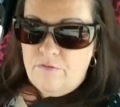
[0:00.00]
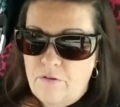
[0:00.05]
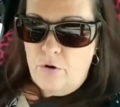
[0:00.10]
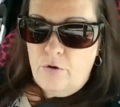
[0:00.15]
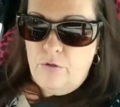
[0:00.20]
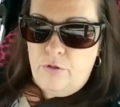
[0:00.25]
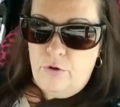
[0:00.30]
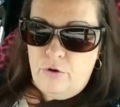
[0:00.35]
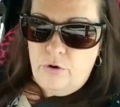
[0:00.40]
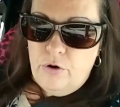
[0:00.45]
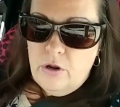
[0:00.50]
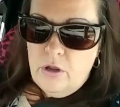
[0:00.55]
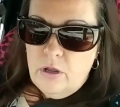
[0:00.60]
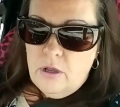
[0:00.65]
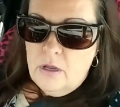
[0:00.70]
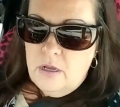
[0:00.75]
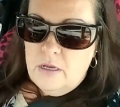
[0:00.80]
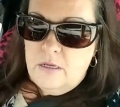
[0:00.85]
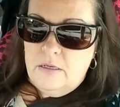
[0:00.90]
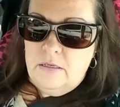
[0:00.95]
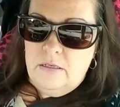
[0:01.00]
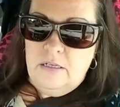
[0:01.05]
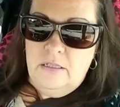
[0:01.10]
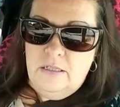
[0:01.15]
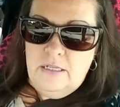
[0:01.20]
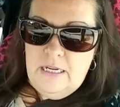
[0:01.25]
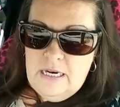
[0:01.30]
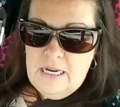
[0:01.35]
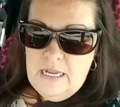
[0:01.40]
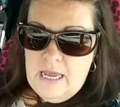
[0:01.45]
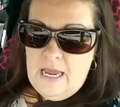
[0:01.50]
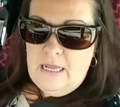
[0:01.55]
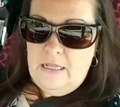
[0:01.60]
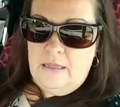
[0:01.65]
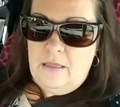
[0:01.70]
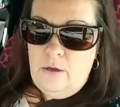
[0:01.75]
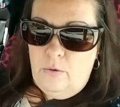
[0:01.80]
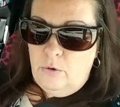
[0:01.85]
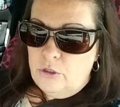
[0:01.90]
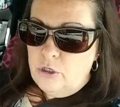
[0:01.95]
further
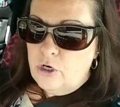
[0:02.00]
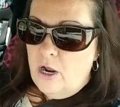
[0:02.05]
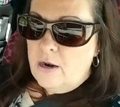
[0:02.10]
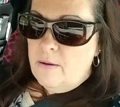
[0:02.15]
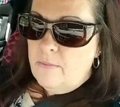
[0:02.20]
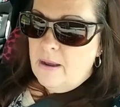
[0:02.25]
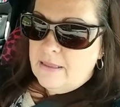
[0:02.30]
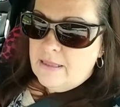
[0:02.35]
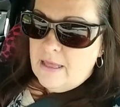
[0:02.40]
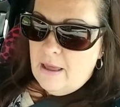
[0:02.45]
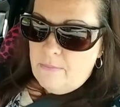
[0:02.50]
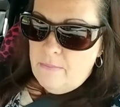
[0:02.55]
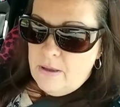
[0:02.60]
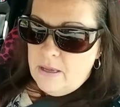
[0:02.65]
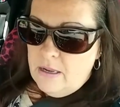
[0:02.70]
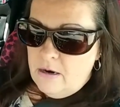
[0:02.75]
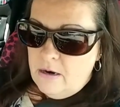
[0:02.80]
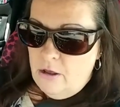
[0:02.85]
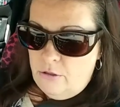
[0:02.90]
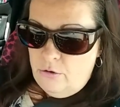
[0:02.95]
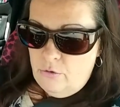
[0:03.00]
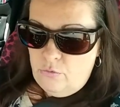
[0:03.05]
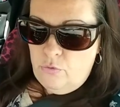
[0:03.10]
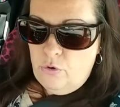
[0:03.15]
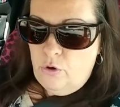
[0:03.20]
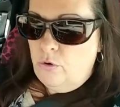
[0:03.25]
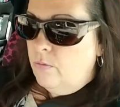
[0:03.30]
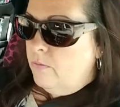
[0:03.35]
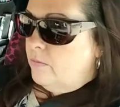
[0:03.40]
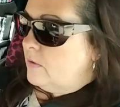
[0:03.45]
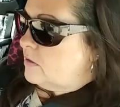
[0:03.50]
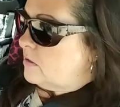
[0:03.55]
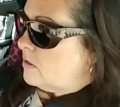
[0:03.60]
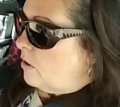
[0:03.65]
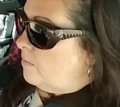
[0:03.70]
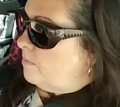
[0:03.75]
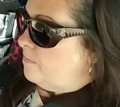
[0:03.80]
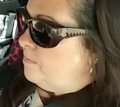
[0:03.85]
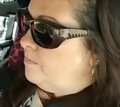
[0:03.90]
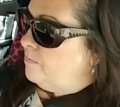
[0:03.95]
delineate that we're trying to make that be another room.
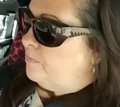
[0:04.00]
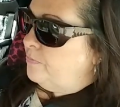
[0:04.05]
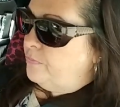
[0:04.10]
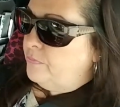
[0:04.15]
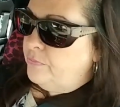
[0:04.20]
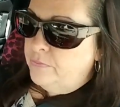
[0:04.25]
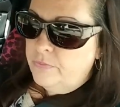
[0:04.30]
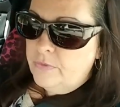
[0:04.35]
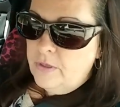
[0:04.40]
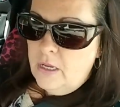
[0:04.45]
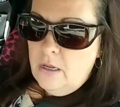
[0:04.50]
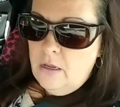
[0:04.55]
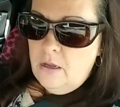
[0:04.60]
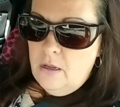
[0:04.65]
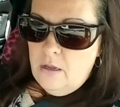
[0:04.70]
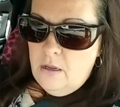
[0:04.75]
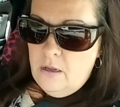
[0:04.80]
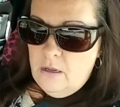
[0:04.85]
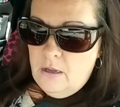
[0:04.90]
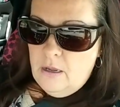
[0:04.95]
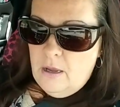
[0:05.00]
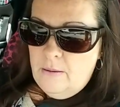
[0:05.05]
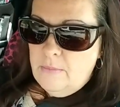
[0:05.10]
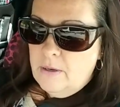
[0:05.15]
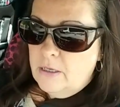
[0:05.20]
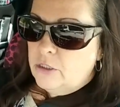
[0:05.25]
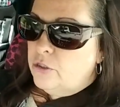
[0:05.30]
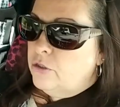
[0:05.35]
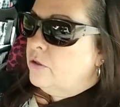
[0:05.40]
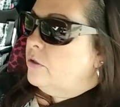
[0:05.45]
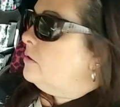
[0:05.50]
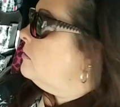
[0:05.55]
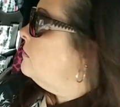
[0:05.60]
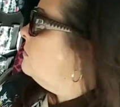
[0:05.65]
So I'm not sure.